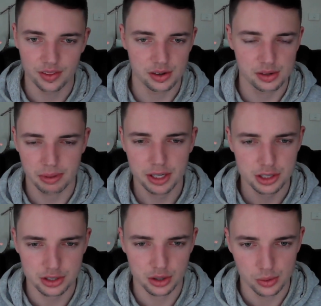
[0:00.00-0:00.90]
There are a bunch
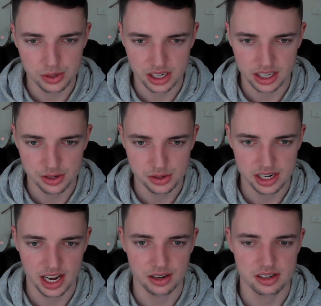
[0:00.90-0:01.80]
of tools that I use
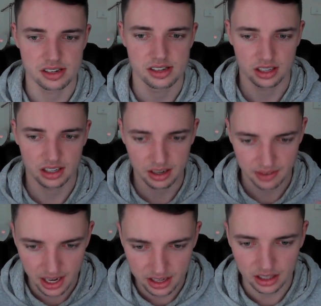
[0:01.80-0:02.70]
now that kind of
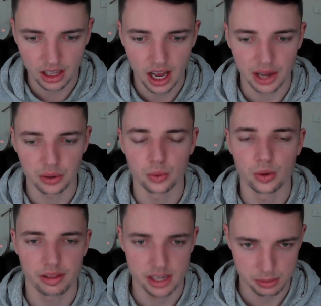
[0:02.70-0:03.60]
underlie
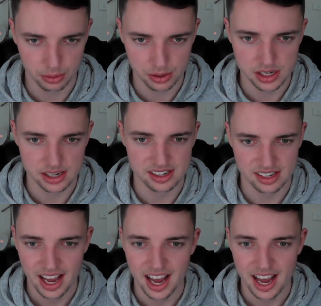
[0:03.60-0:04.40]
all of these processes.